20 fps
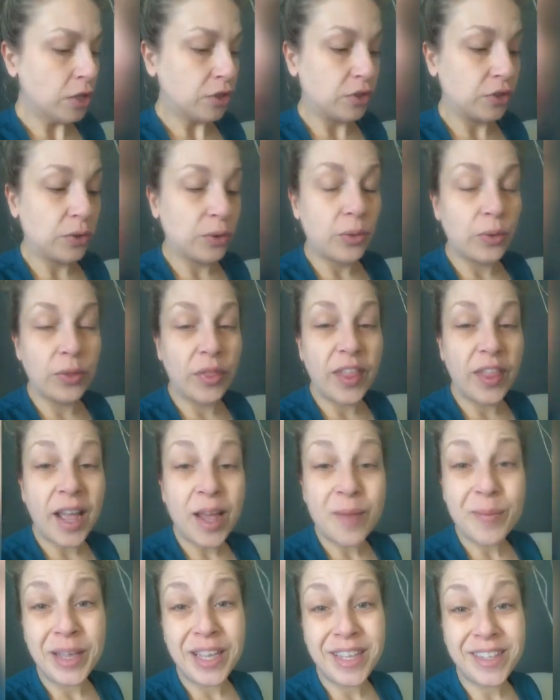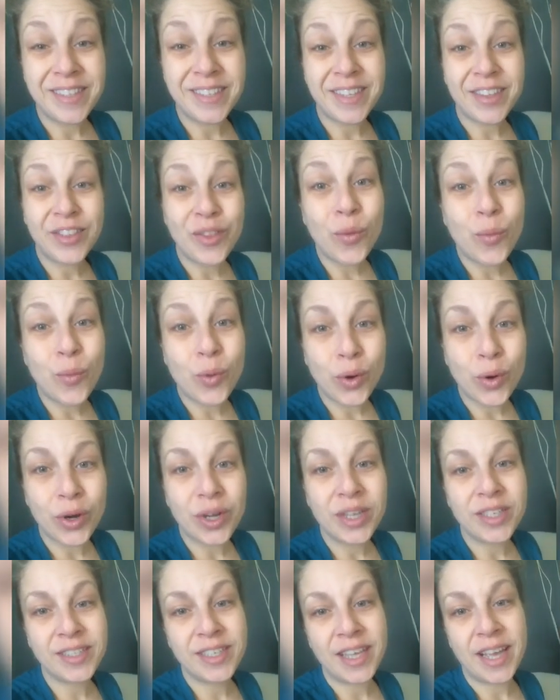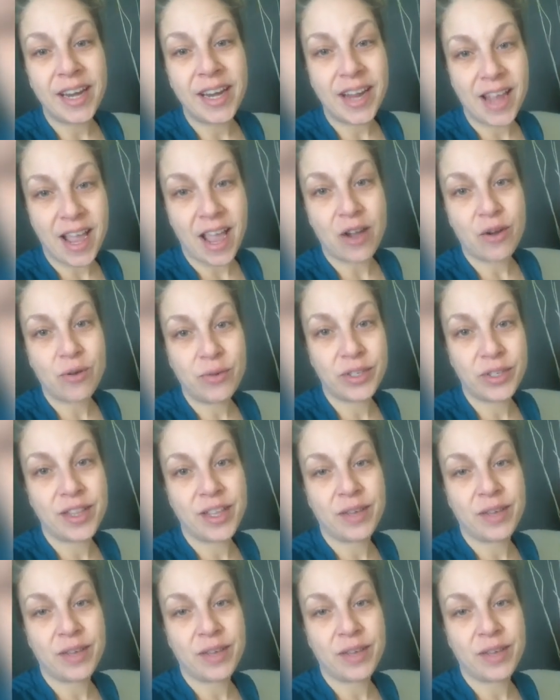So that means that the word is getting out,